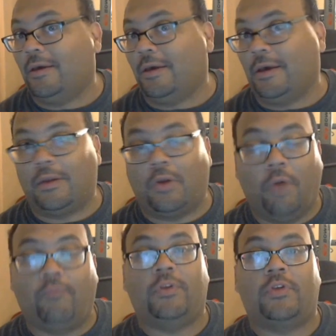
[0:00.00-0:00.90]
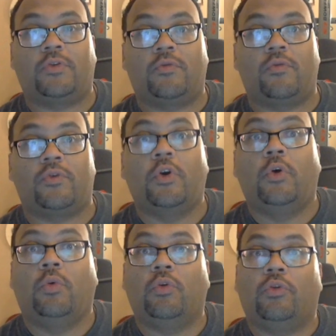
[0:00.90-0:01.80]
And hopefully the Sooners
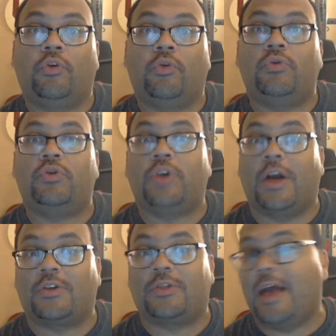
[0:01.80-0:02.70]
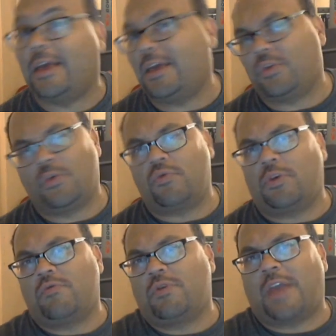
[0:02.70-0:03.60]
will do just that. Again, the Sooners
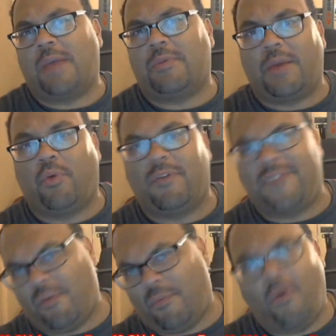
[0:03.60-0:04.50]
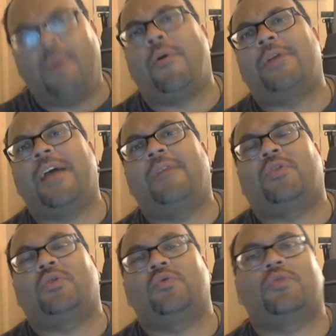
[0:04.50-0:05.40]
enter this game as a 8-point favorite. Before we break down the
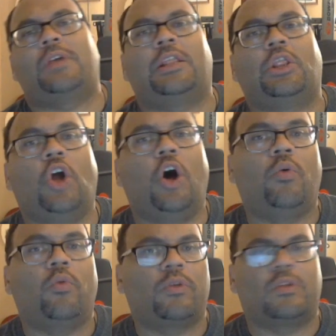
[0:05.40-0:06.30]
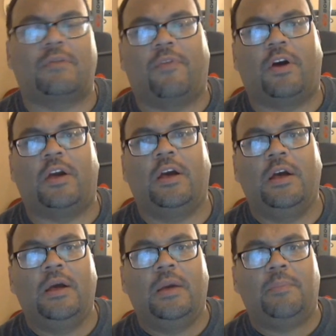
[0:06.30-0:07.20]
Sooners and Longhorns in a very
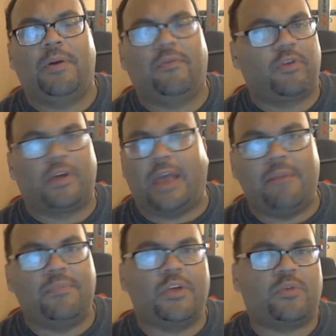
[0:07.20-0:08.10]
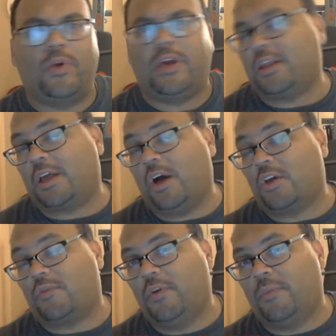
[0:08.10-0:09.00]
pivotal game this weekend of
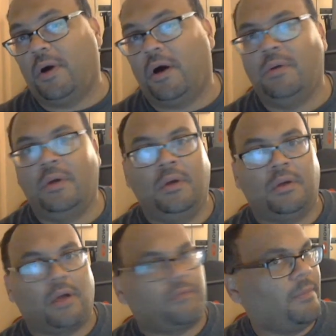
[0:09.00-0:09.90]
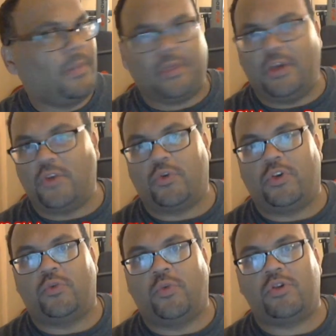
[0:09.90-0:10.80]
college football, got to talk about the injury
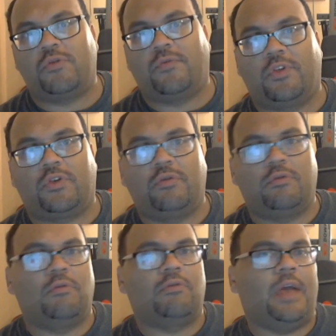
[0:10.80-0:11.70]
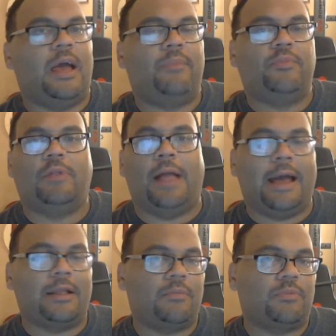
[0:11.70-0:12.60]
situation Sooners. Abdul
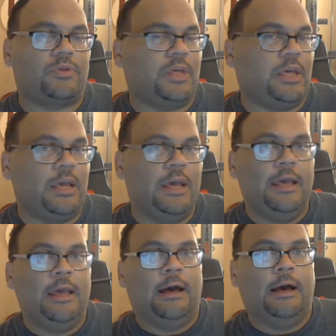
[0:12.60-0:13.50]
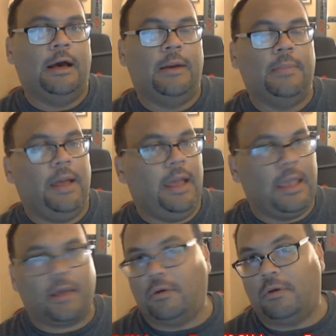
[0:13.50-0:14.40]
Adams, the
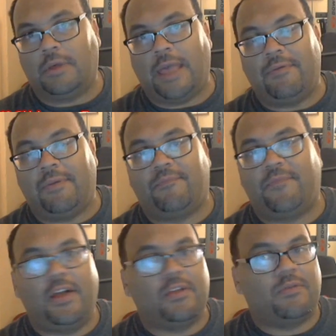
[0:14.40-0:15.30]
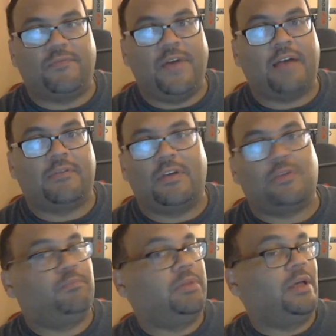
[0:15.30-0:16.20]
ankle gave him fits. In fact,
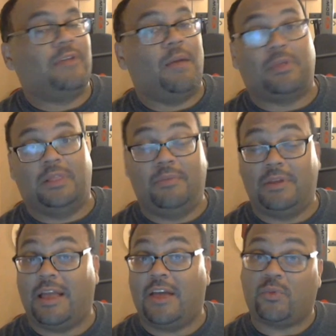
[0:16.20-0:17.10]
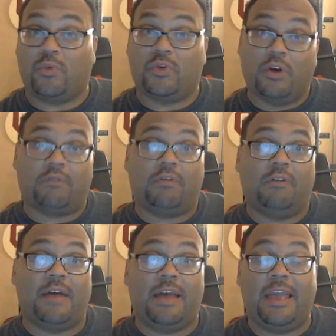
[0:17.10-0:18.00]
his playing time was limited as a result
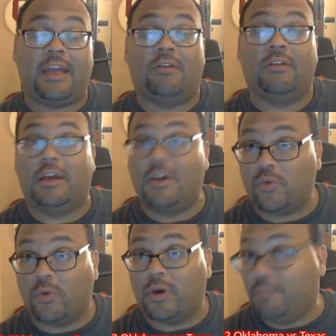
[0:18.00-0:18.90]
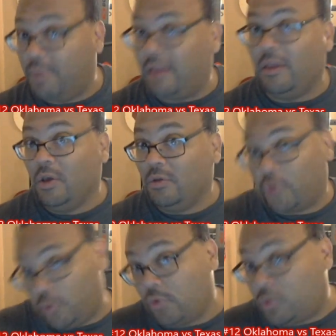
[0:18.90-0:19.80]
of that ankle injury. But the
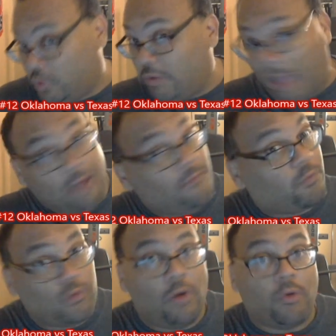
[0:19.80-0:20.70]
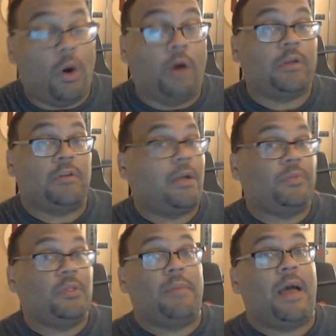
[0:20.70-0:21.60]
Sooners do have, you know, quality
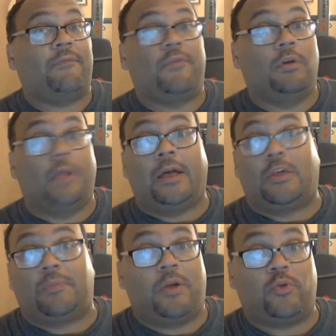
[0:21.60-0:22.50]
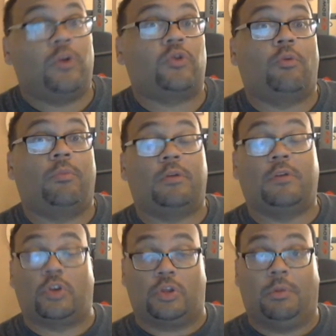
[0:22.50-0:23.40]
depth in the backfield. I expect Trey Sermon to
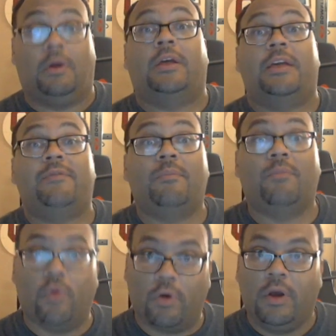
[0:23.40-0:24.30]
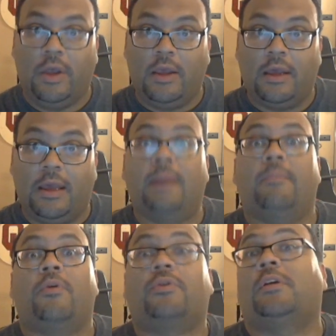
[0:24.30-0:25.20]
touch the ball even more. And
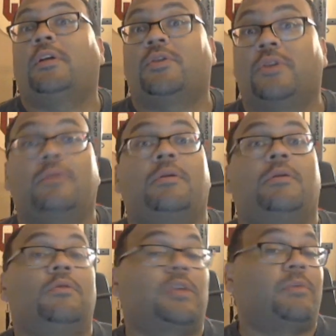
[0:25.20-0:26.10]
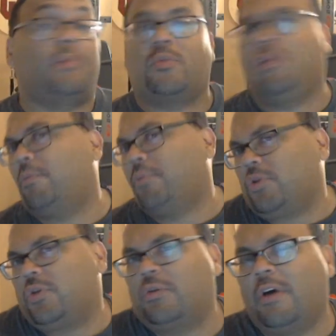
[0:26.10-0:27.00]
Marcellus Sutton to do the same thing as well.
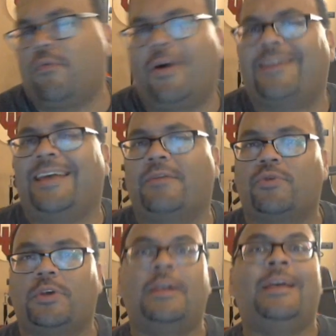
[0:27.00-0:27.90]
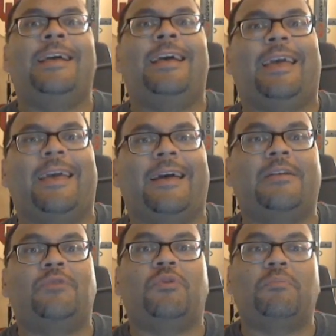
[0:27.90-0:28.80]
Plus, you still have Rodney Anderson
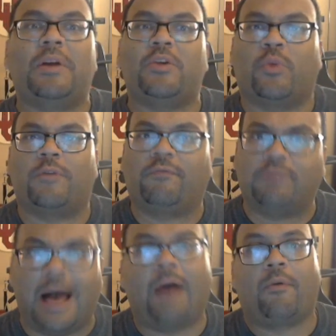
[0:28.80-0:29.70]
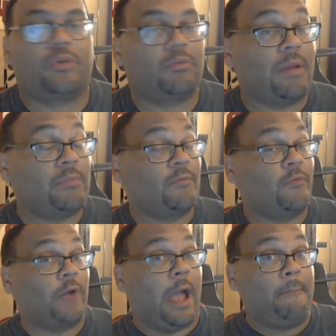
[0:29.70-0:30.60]
and Dimitri Flowers, sometimes the
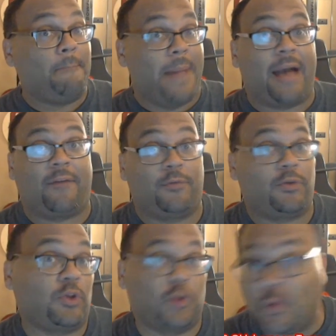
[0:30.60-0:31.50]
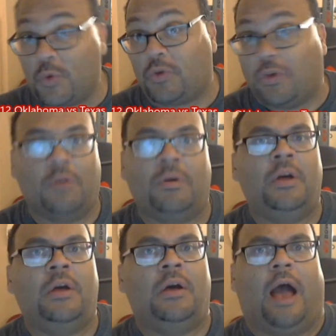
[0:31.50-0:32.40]
forgotten back for the Sooners. So
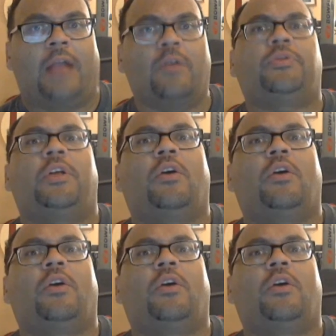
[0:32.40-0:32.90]
I don't think